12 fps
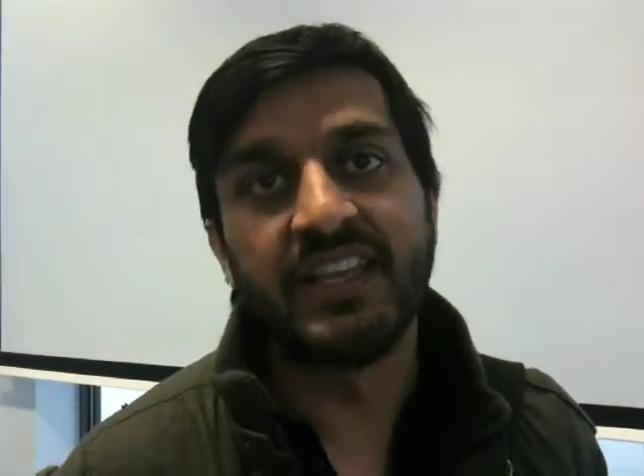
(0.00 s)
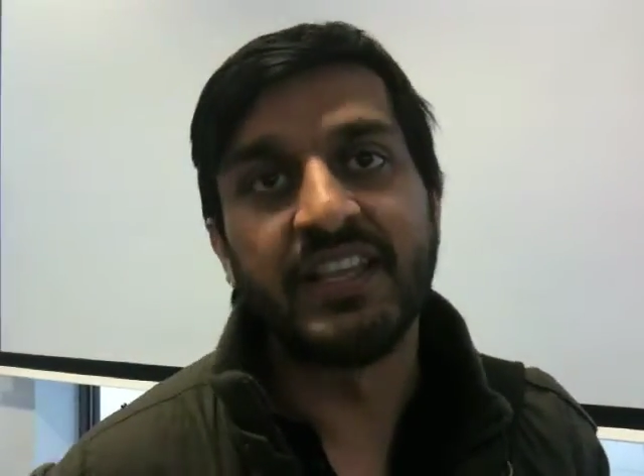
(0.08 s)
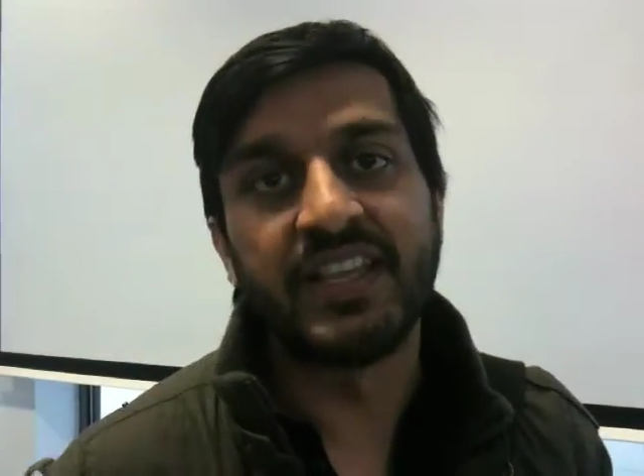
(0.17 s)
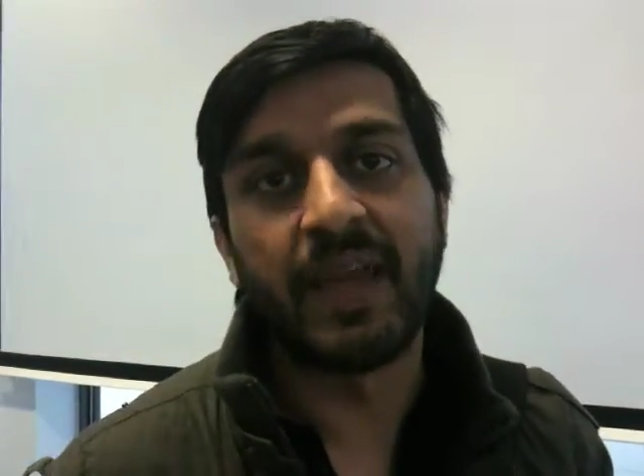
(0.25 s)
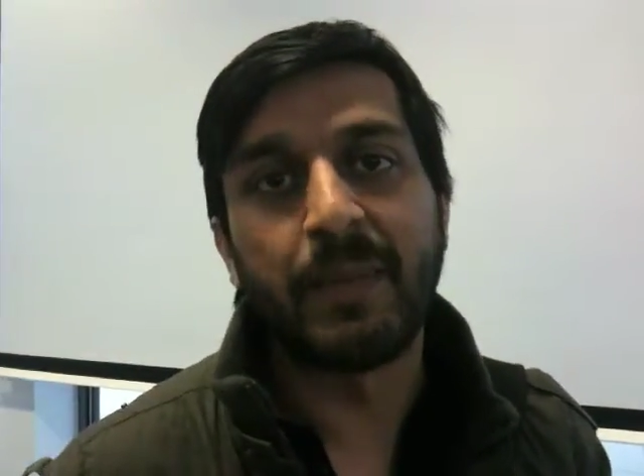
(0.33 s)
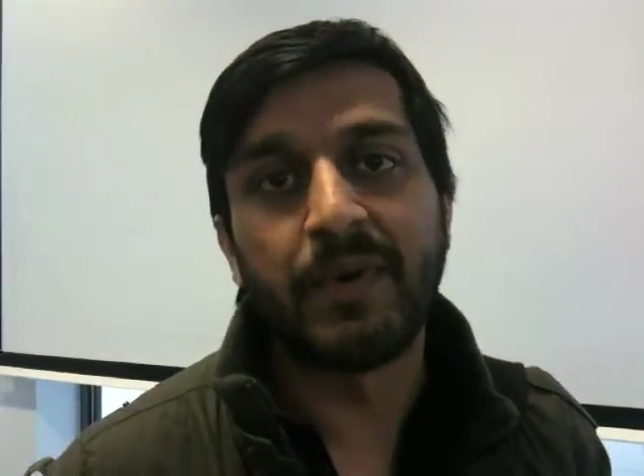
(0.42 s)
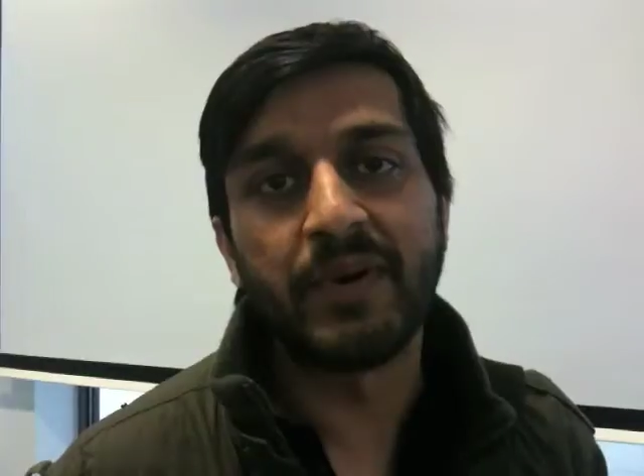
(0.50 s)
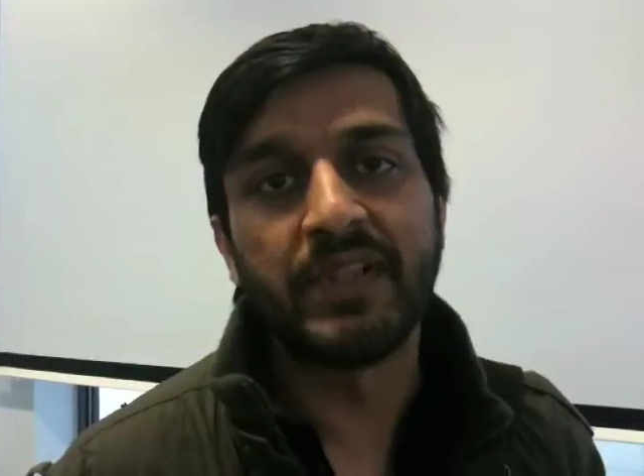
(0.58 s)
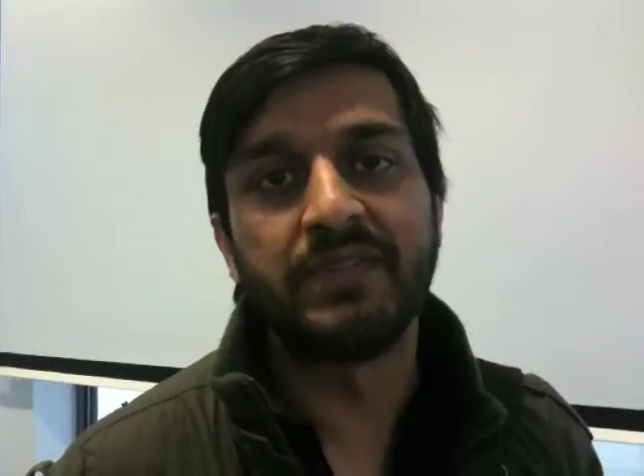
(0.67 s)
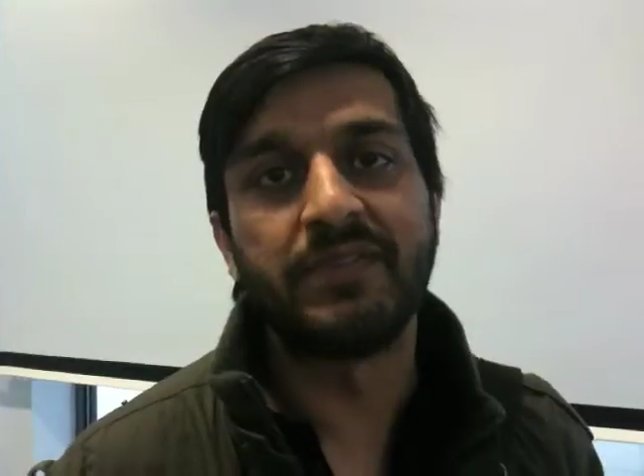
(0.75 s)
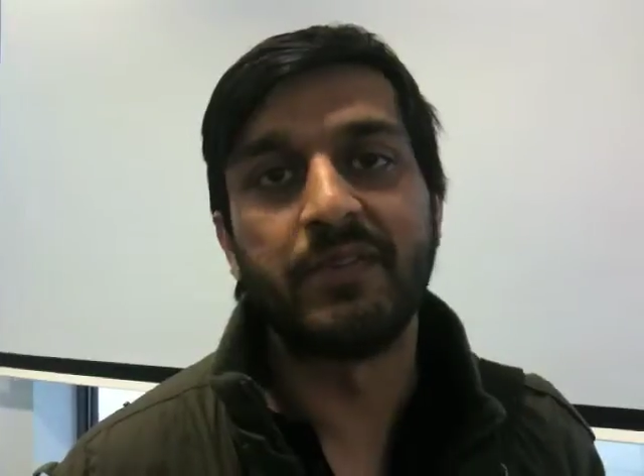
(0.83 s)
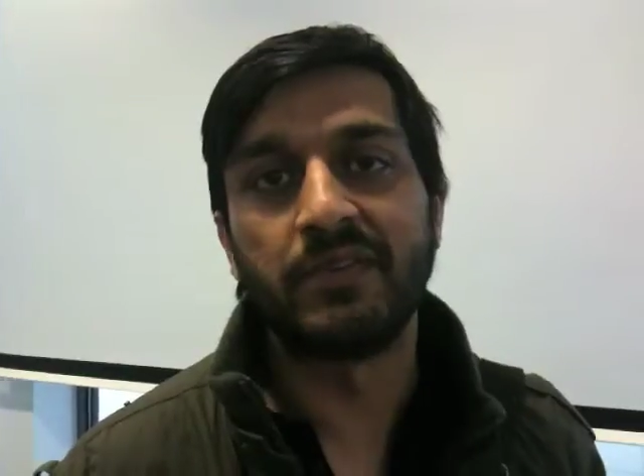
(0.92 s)
You get
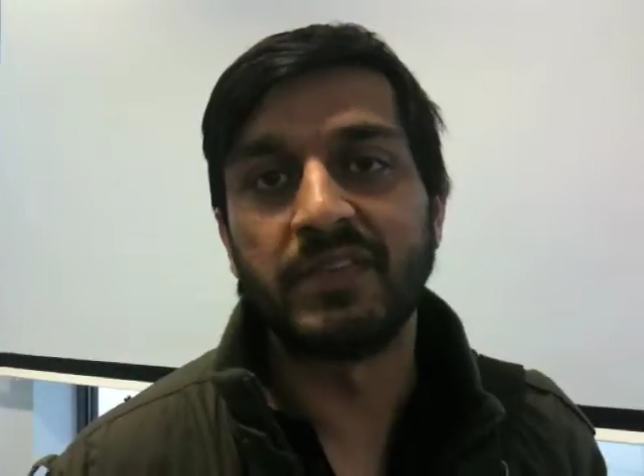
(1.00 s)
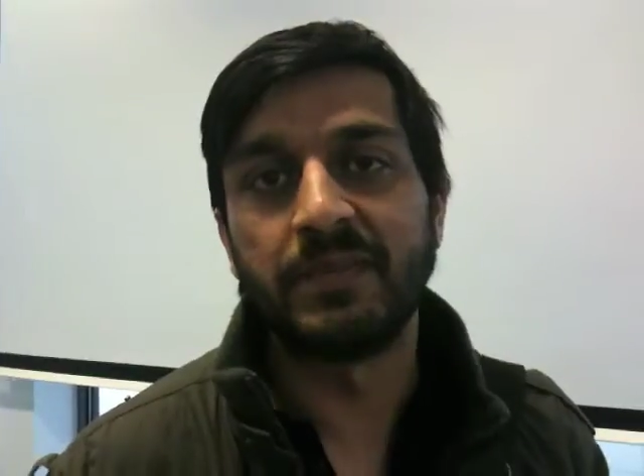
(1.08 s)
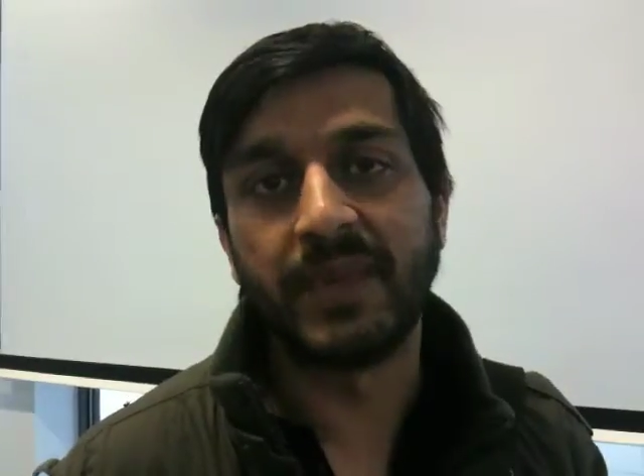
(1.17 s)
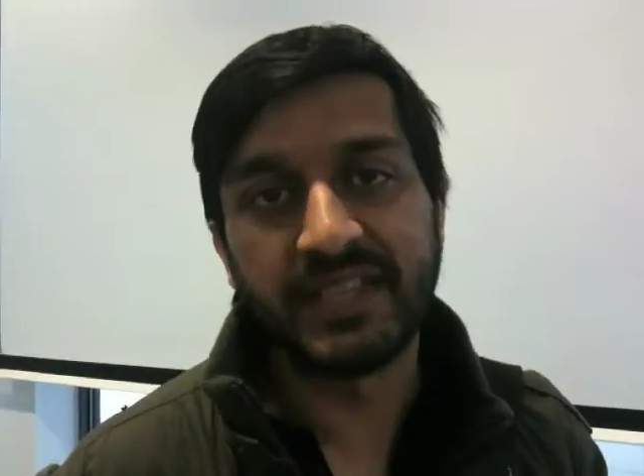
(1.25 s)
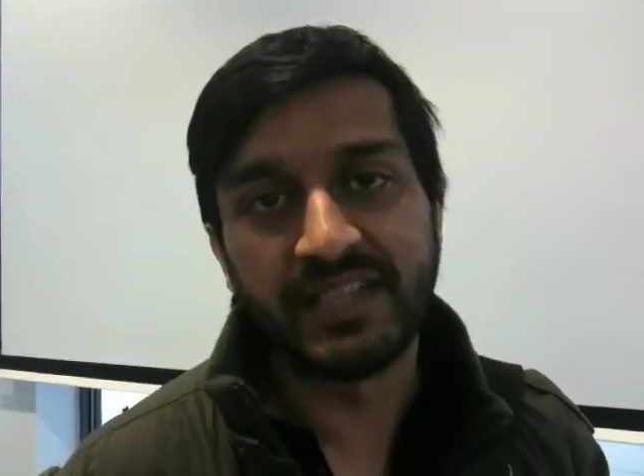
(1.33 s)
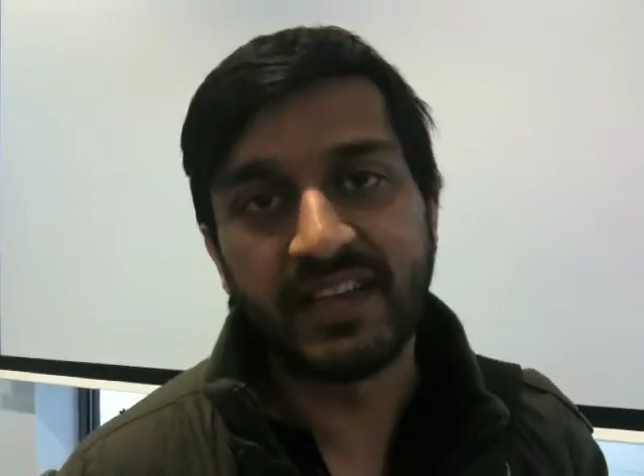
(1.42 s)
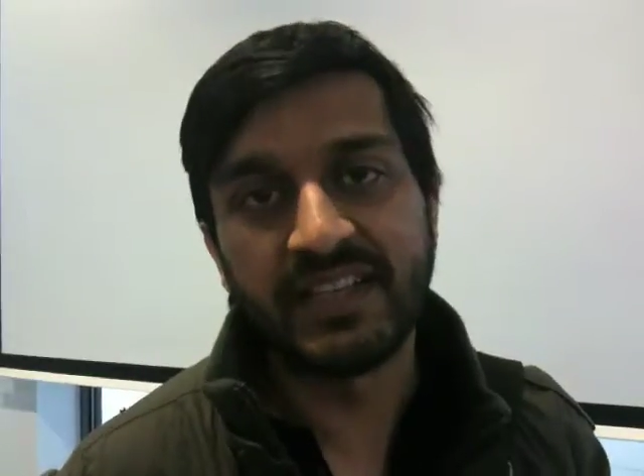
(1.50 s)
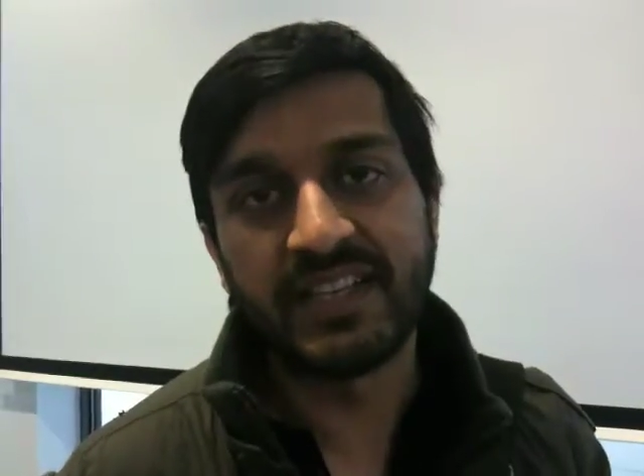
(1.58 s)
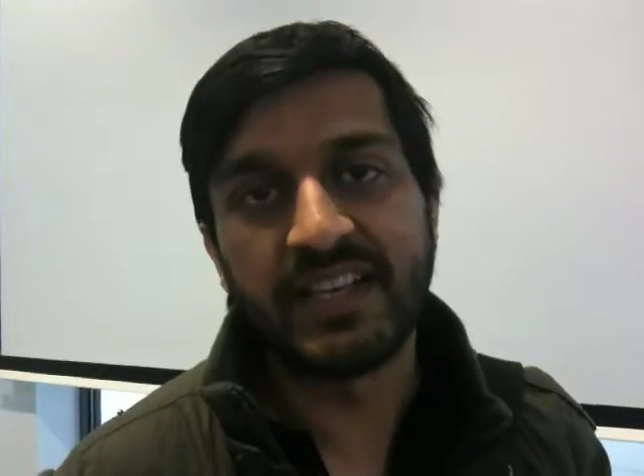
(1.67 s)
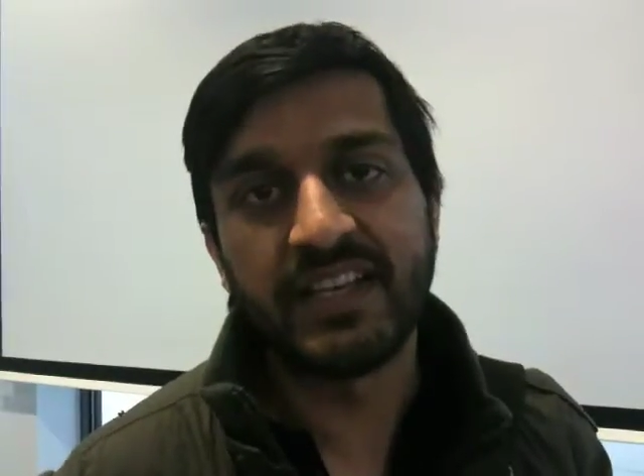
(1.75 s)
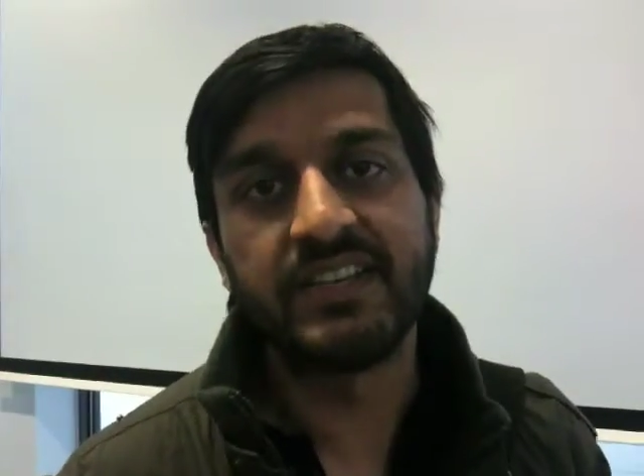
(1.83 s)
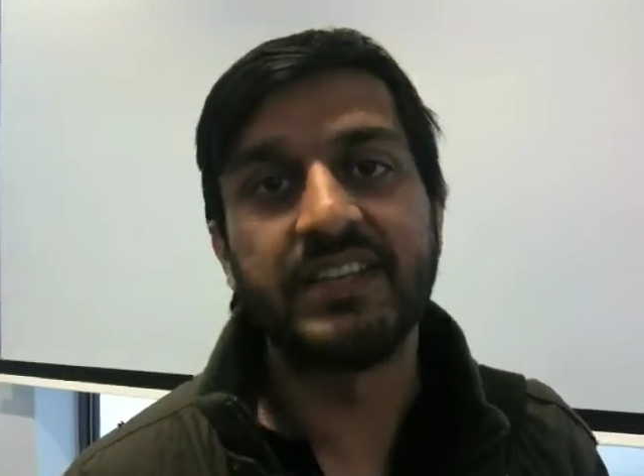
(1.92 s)
points for submitting
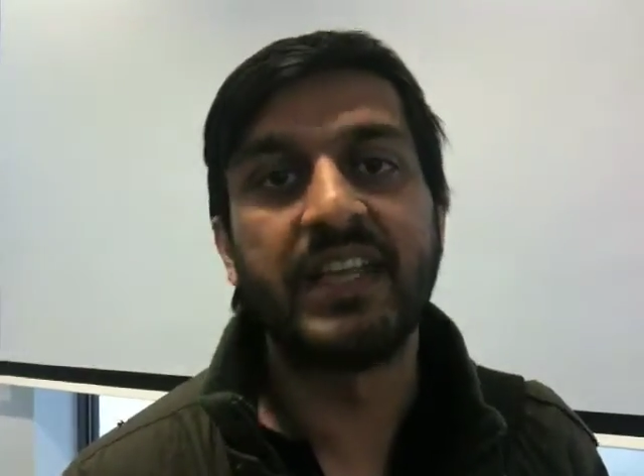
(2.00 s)
ideas,